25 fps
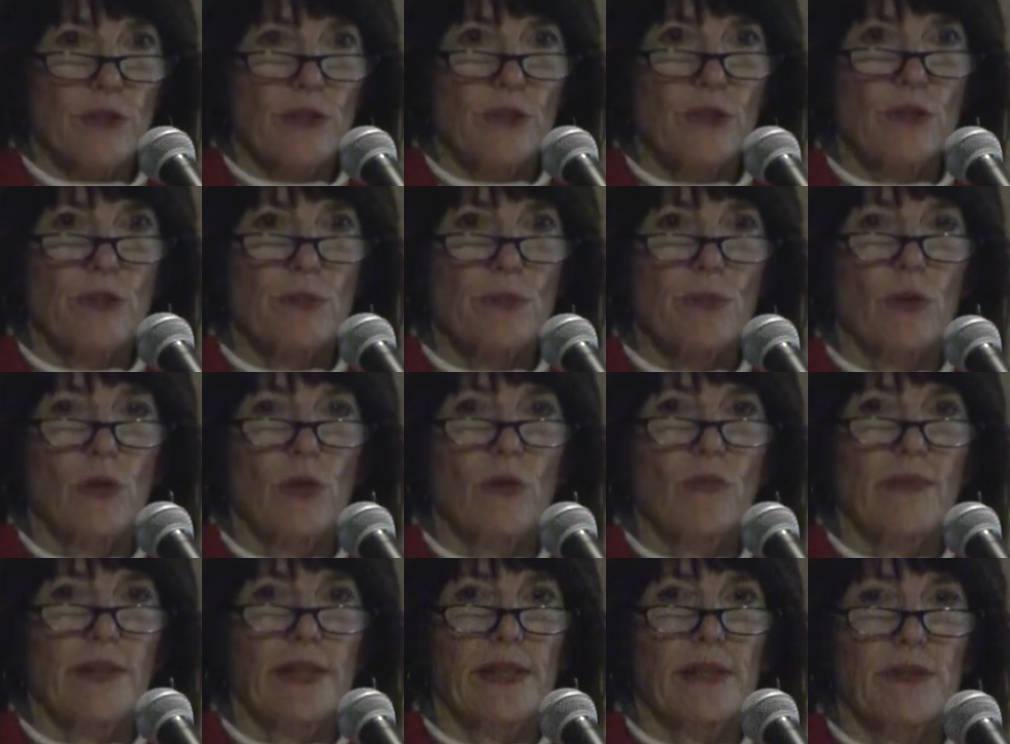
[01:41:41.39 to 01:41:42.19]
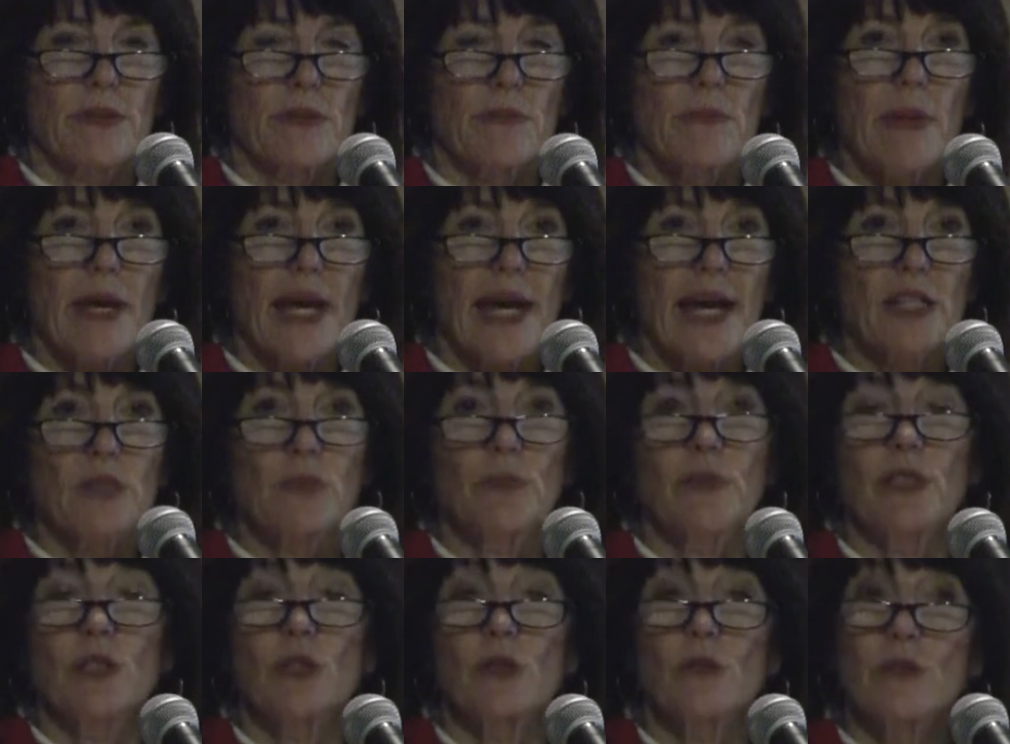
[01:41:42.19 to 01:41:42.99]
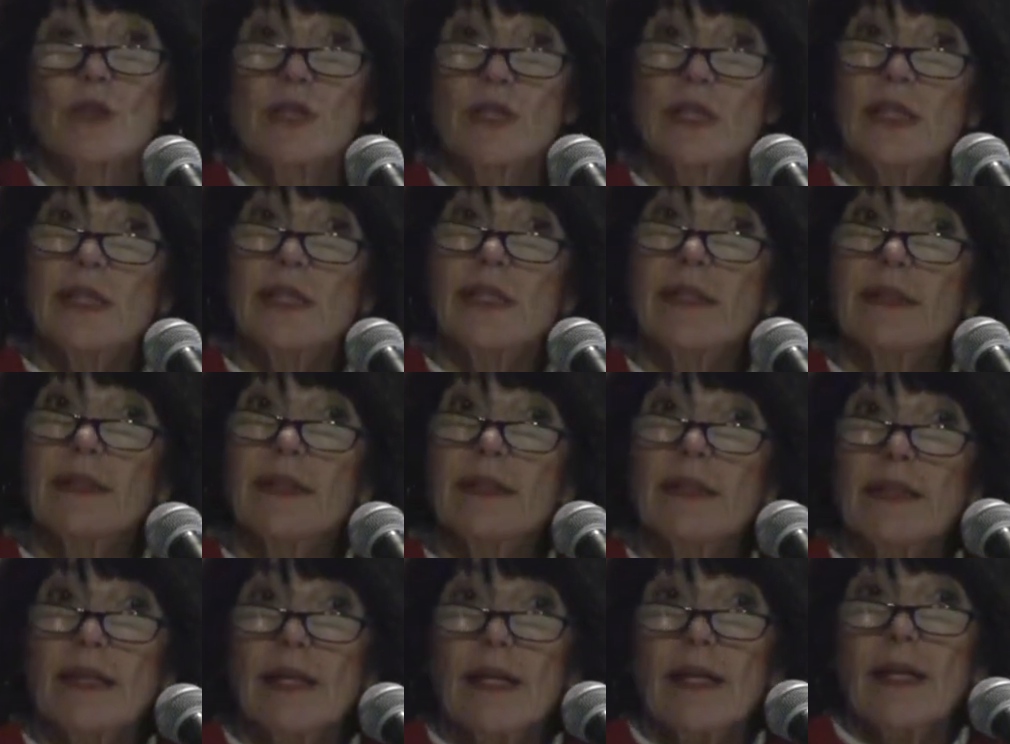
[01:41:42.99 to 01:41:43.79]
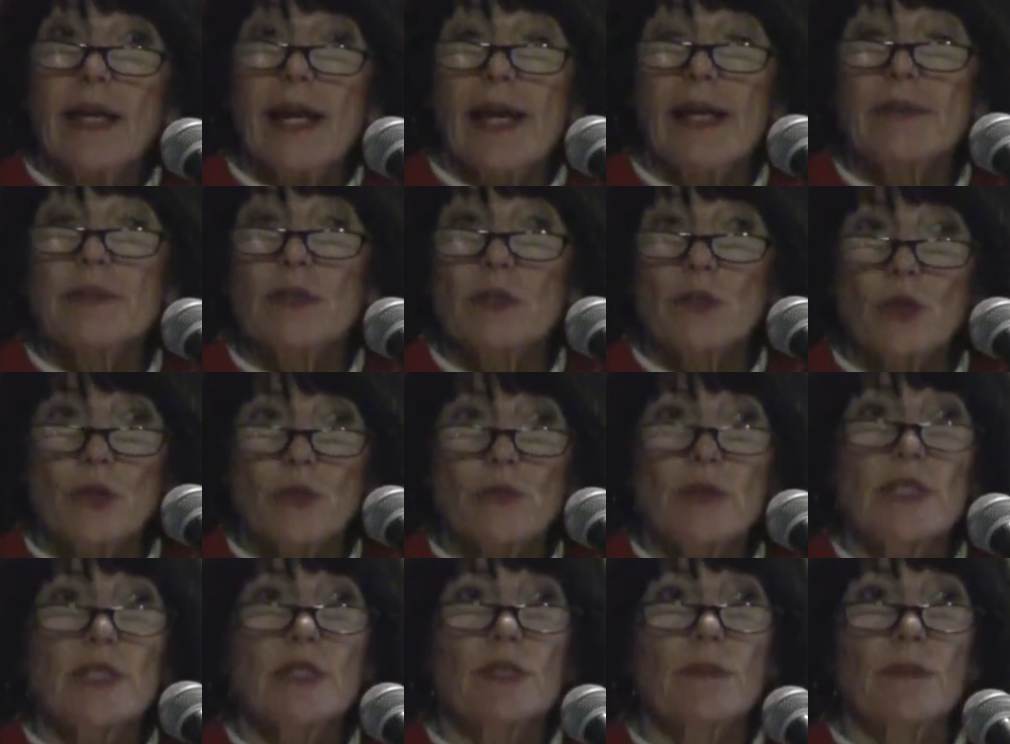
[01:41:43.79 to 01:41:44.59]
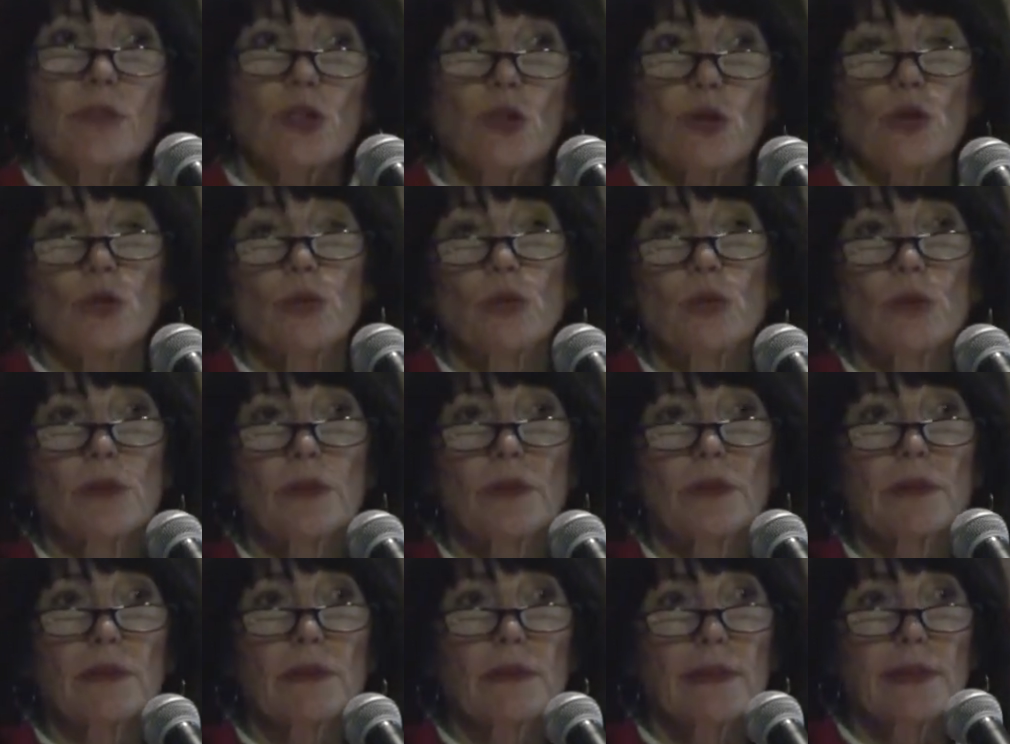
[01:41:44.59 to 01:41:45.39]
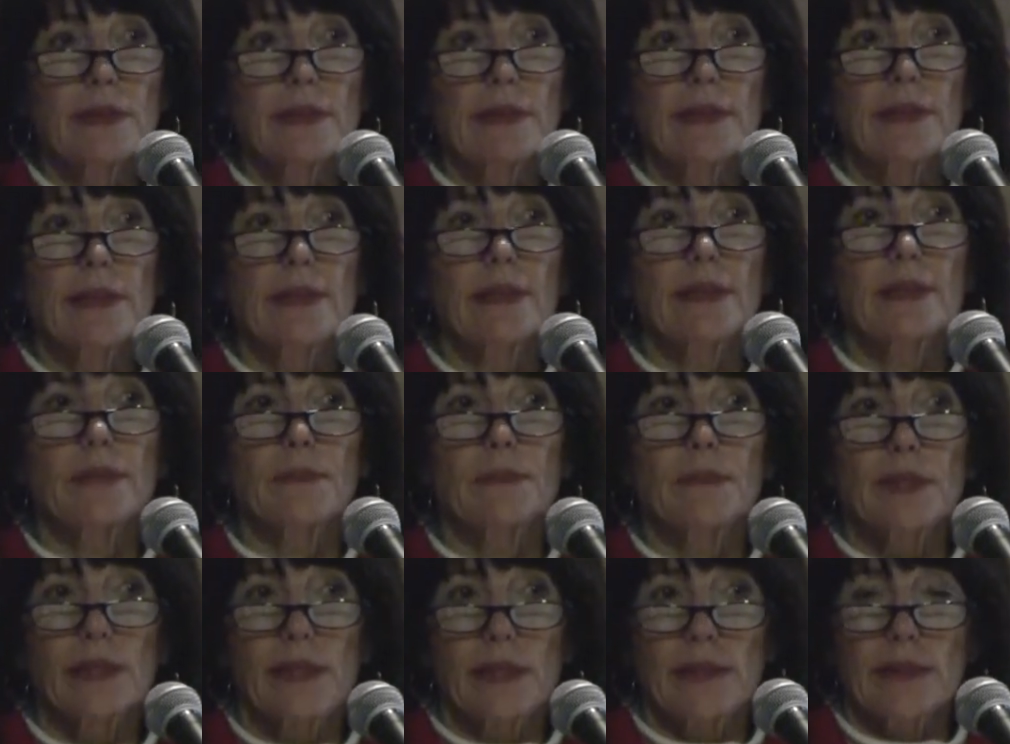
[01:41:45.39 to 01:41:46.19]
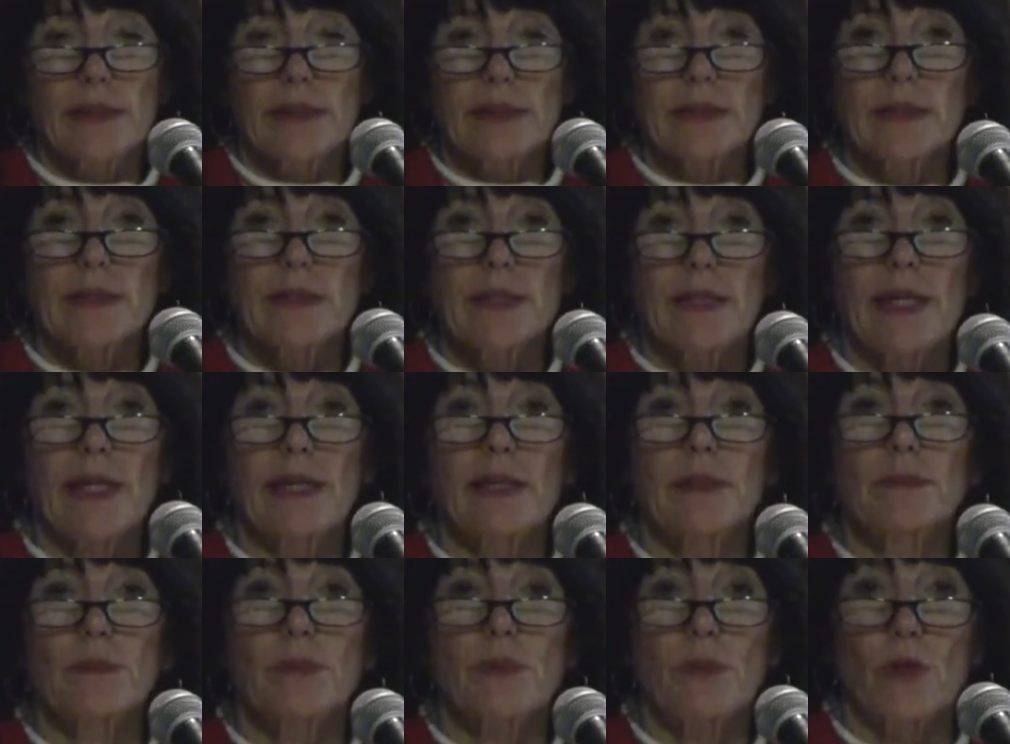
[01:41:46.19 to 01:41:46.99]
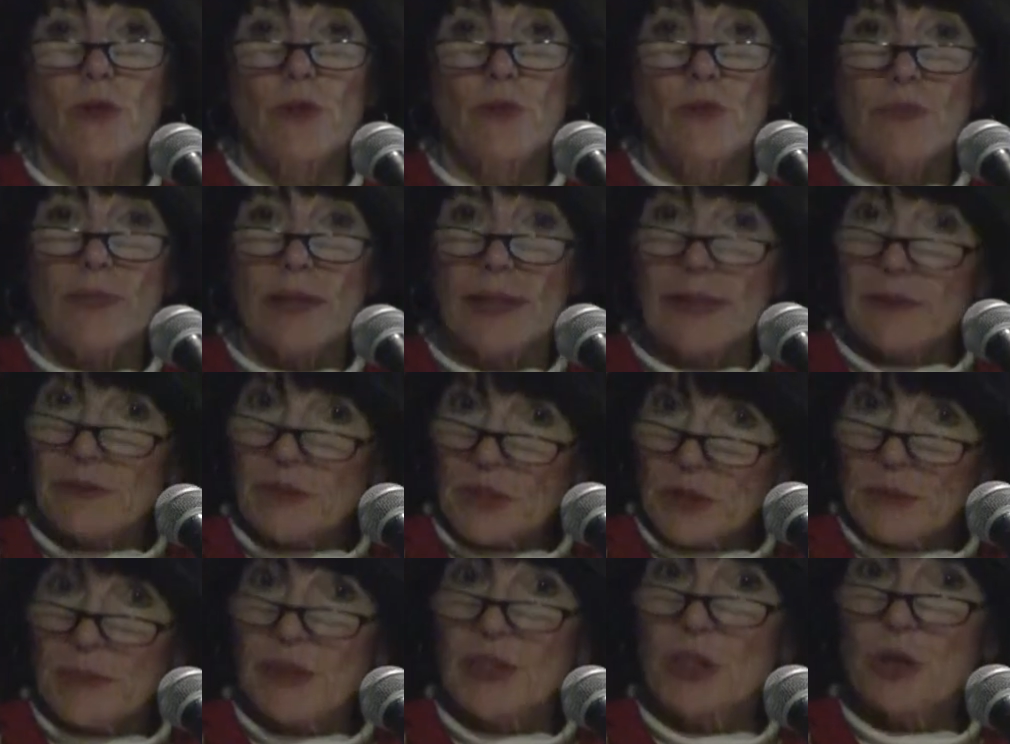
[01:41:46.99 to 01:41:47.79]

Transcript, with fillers: The juice profiles match. We do see as the trees mature, the, um, I think the tannin profiles are